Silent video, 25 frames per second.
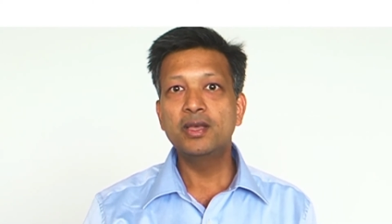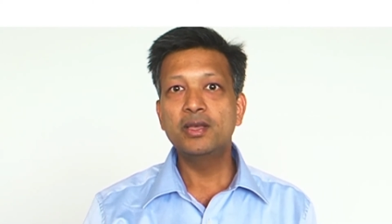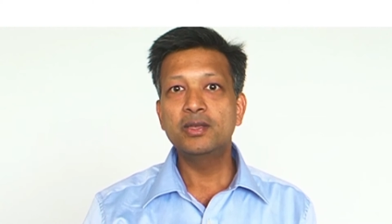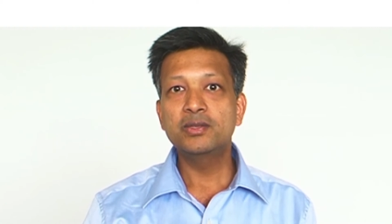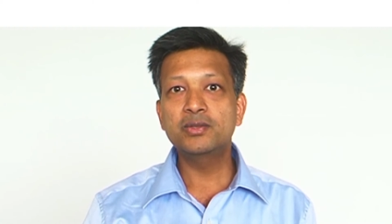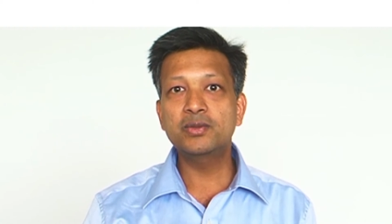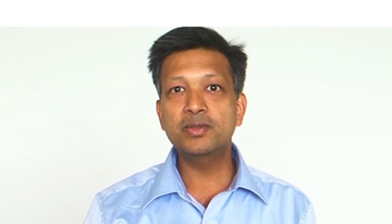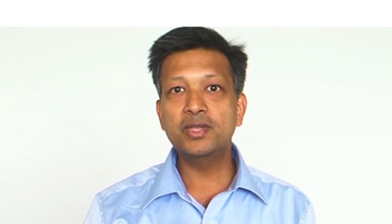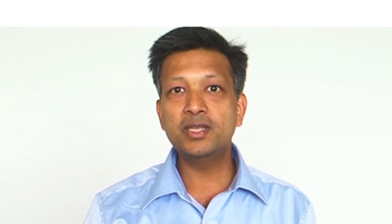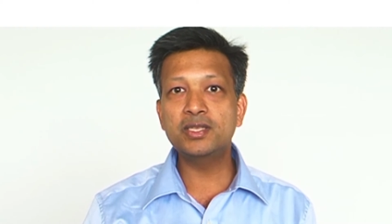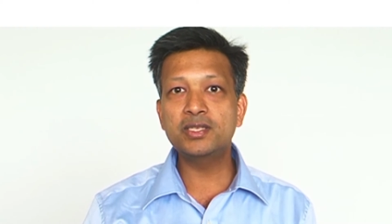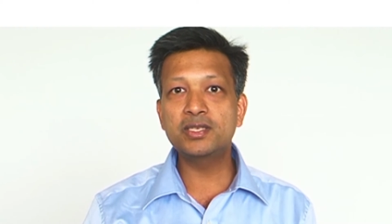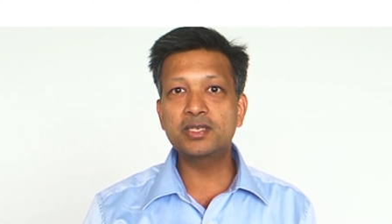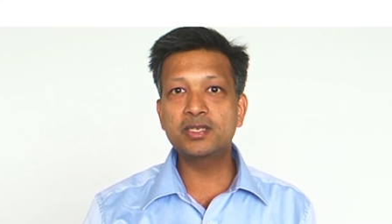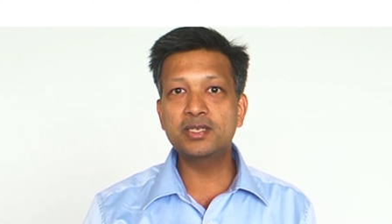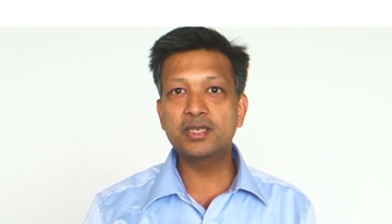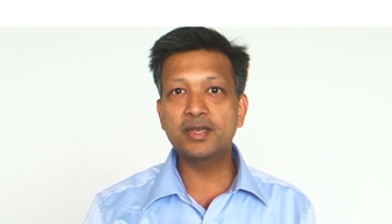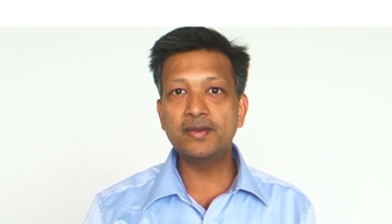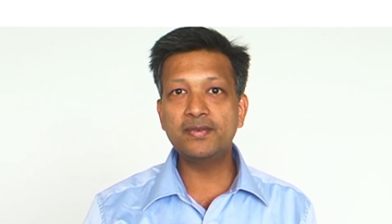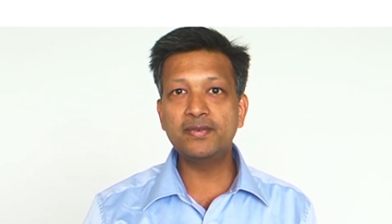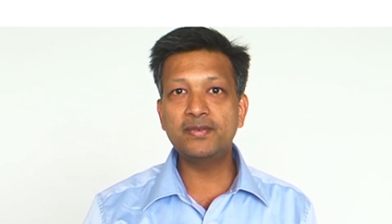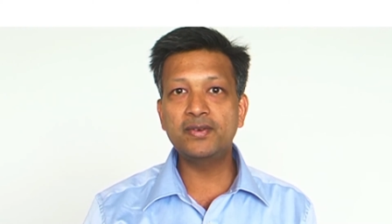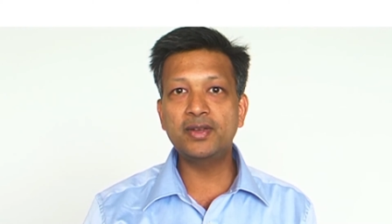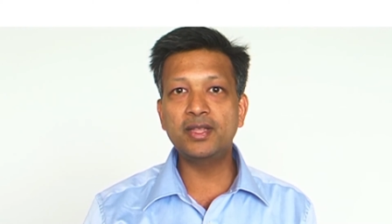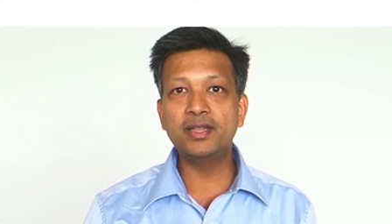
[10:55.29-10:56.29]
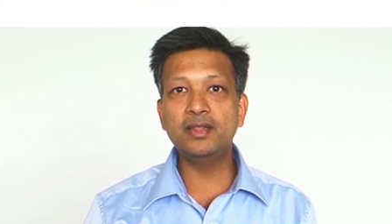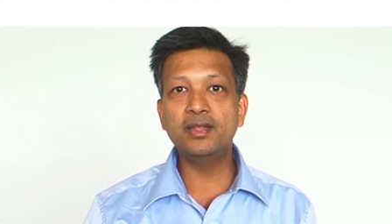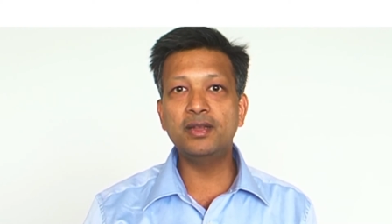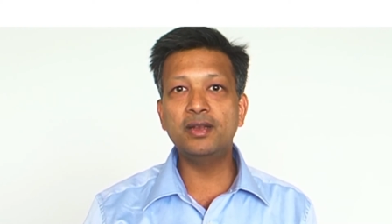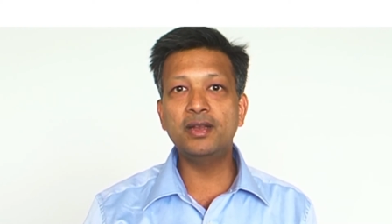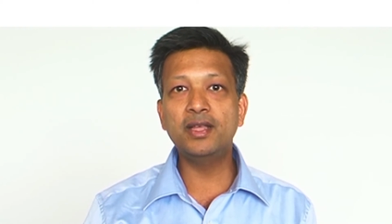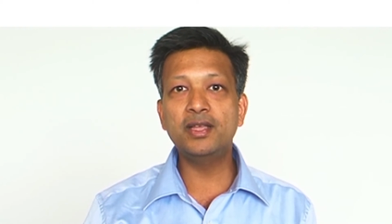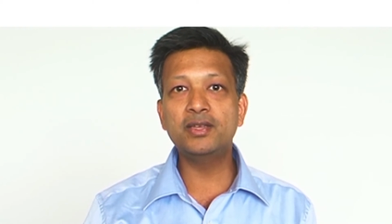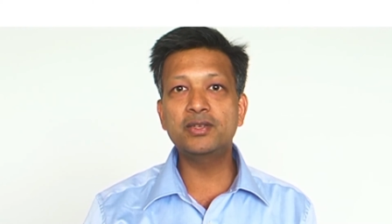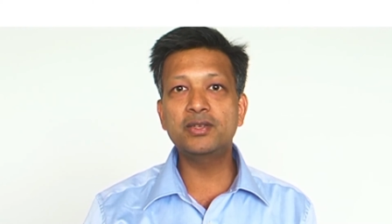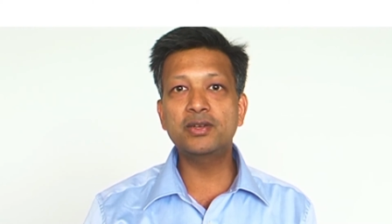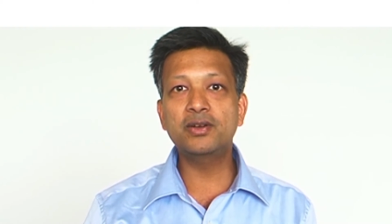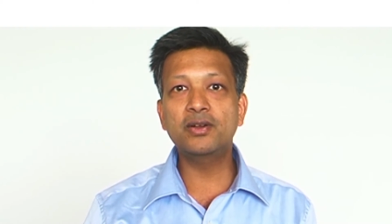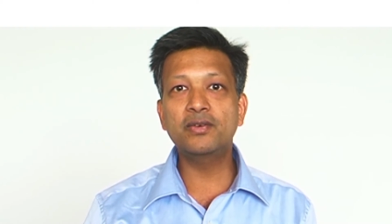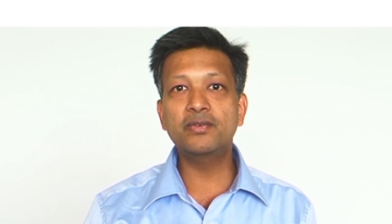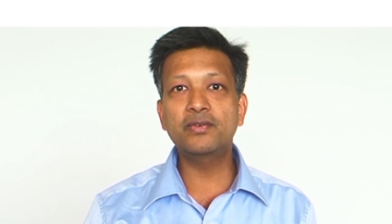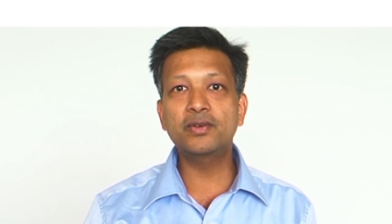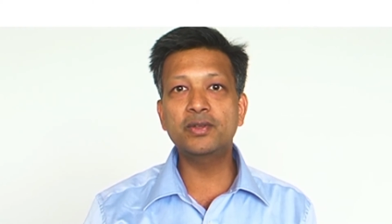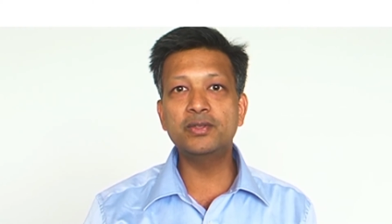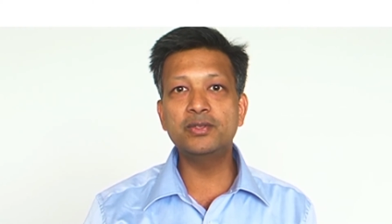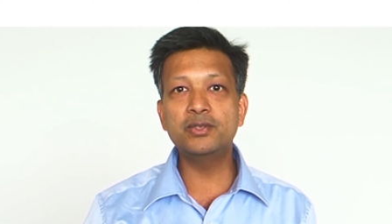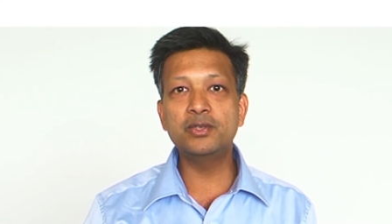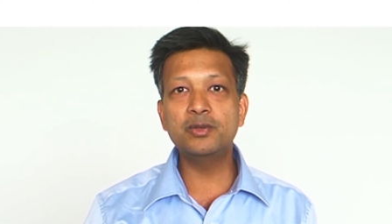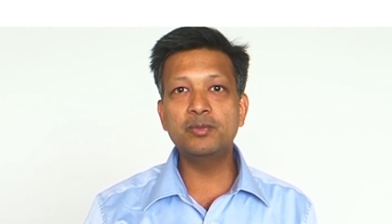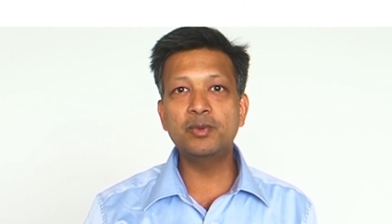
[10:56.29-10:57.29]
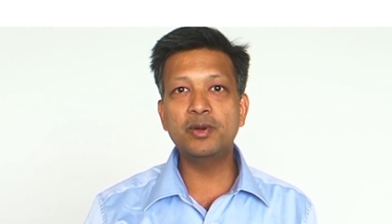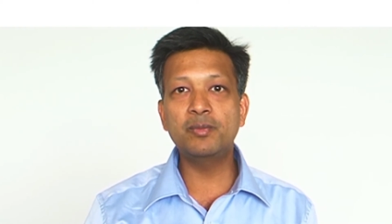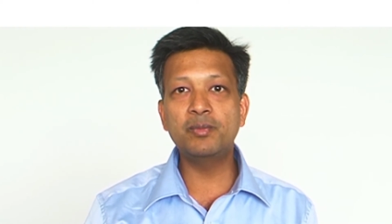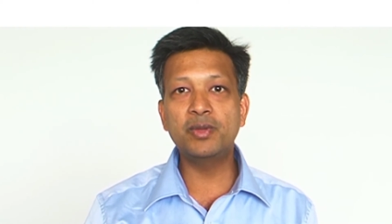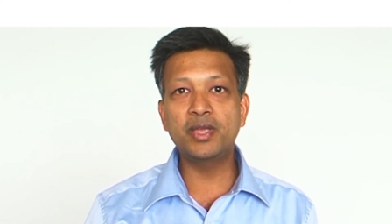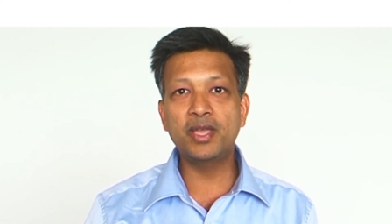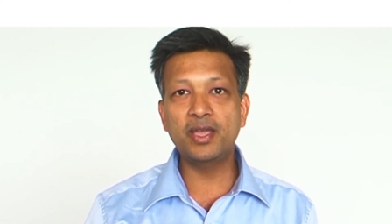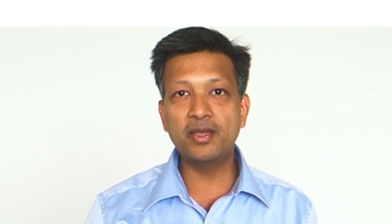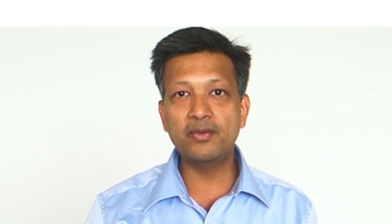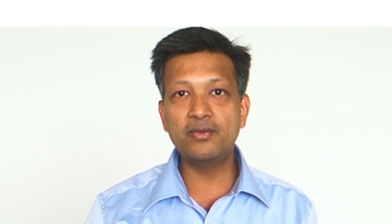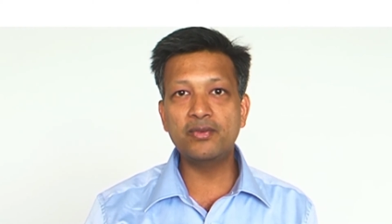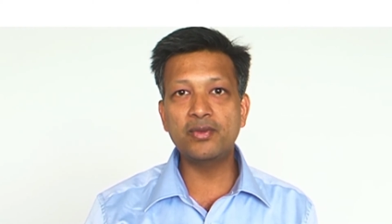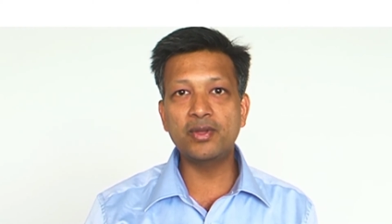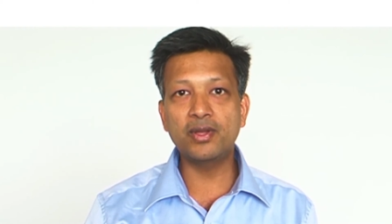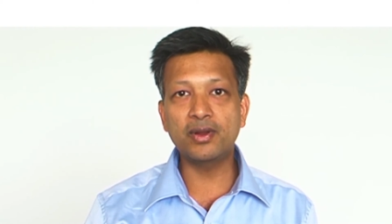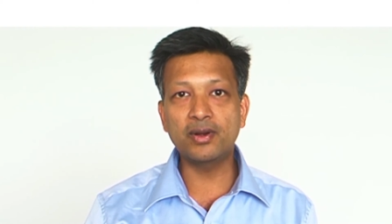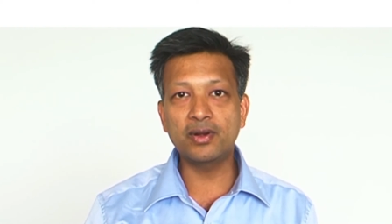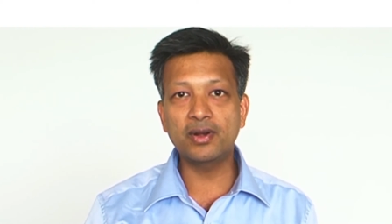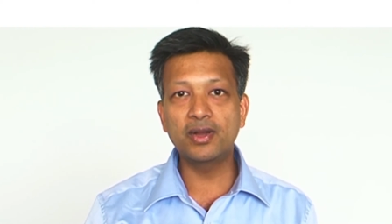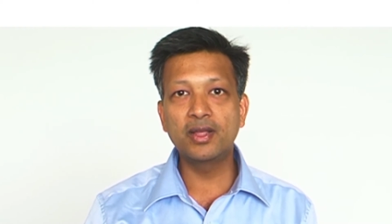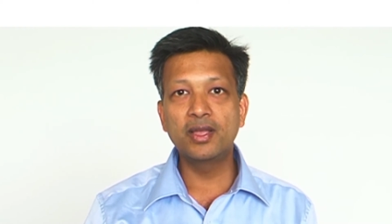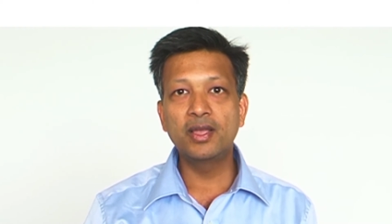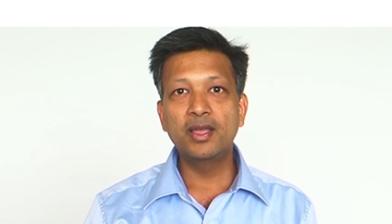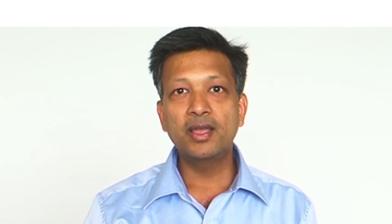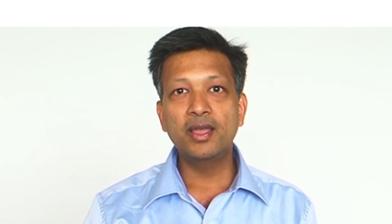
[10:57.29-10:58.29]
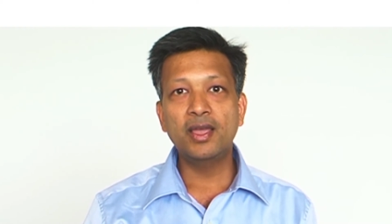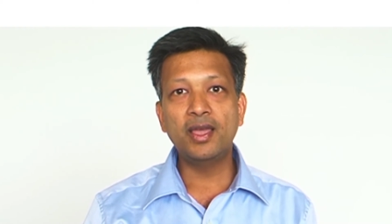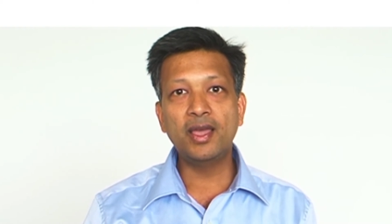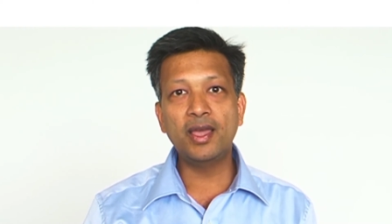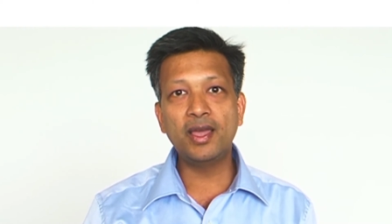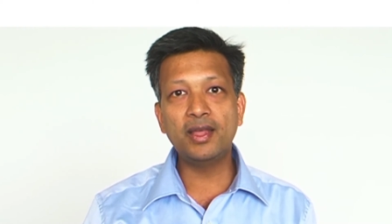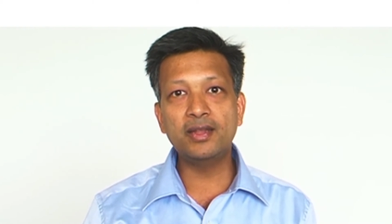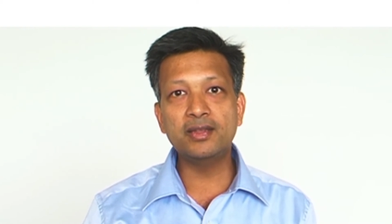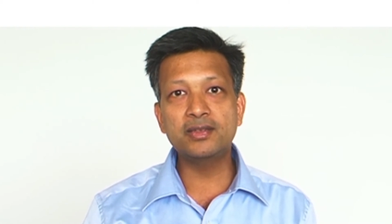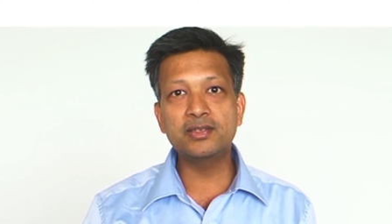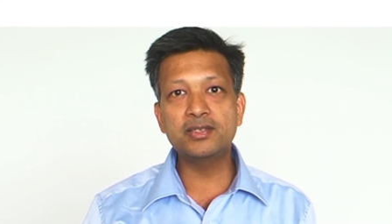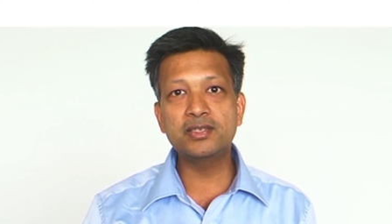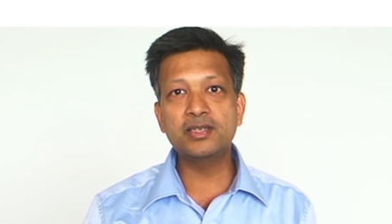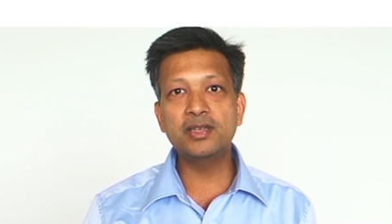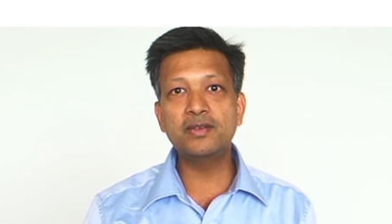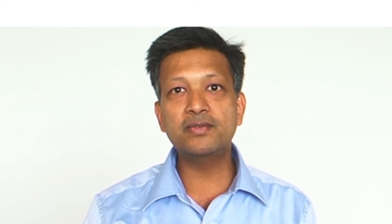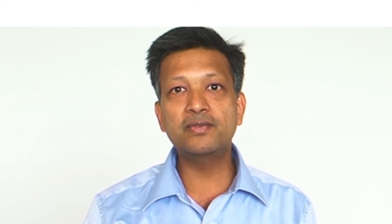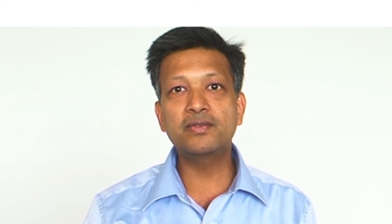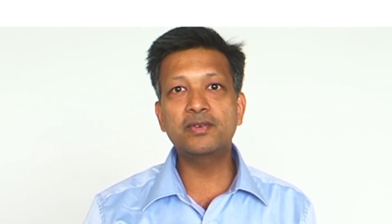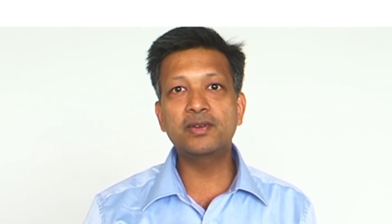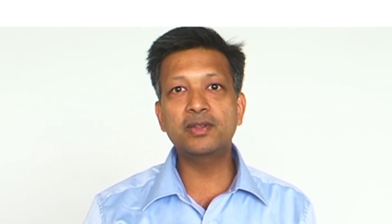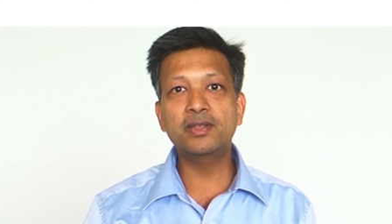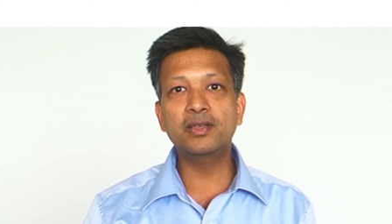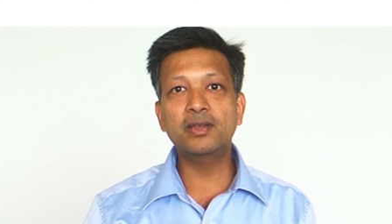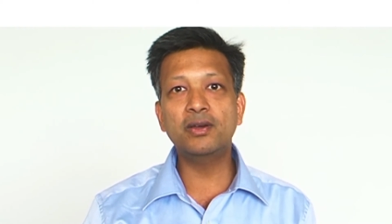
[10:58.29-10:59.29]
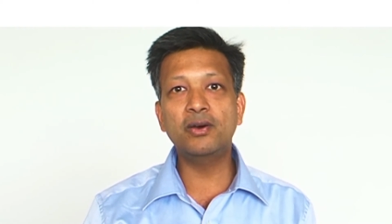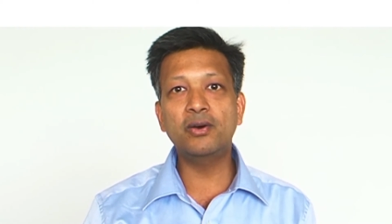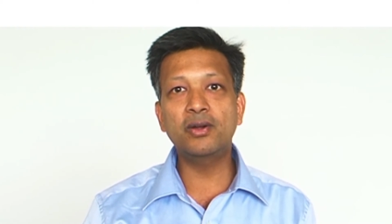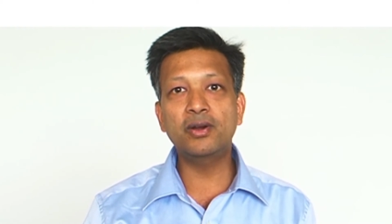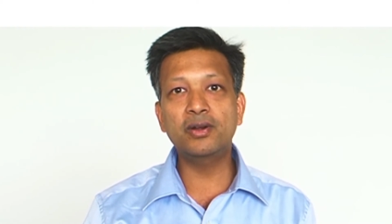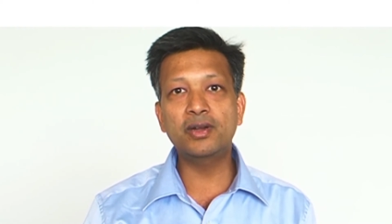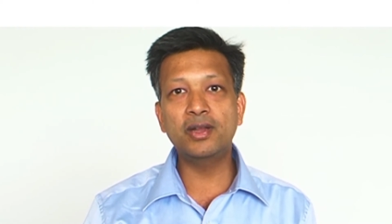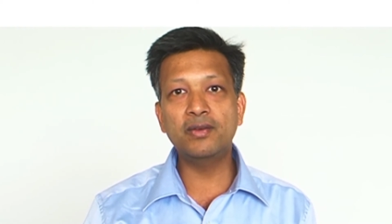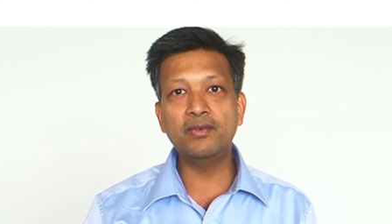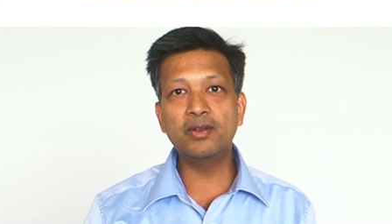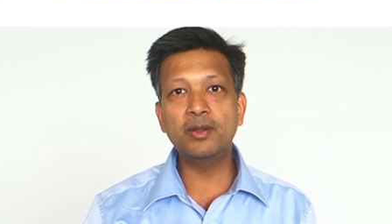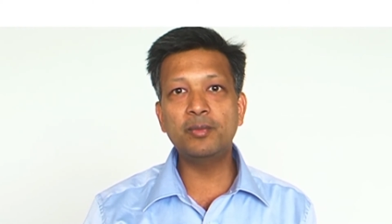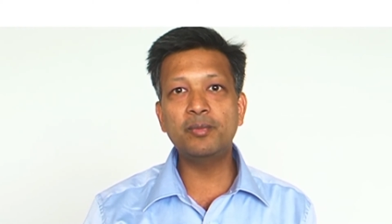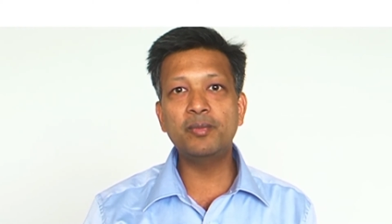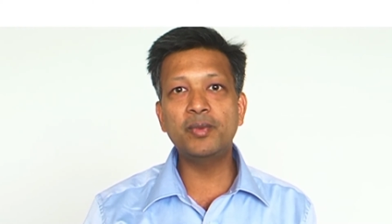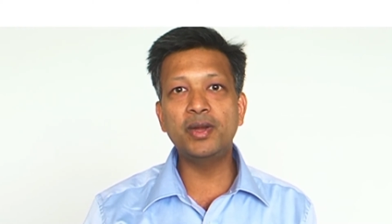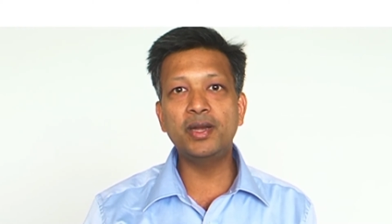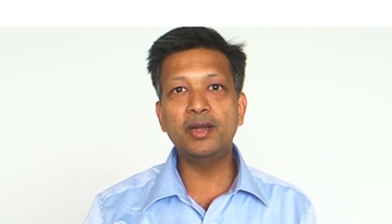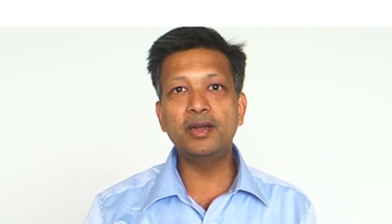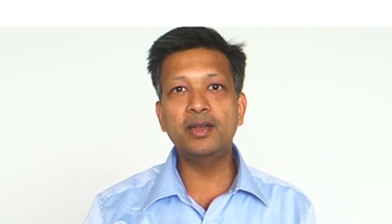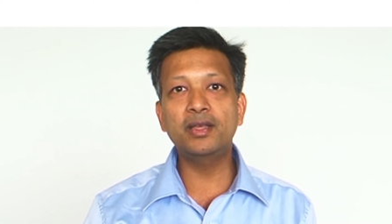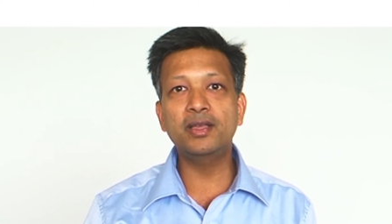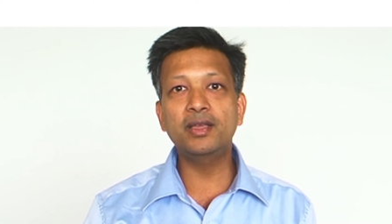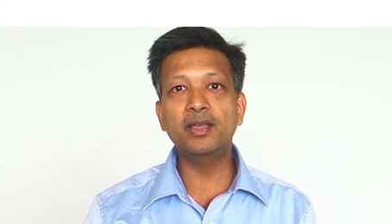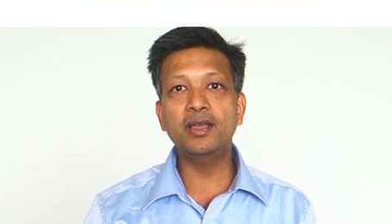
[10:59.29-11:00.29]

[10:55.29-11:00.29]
So, this shift in the nature of consumer behavior and shift or development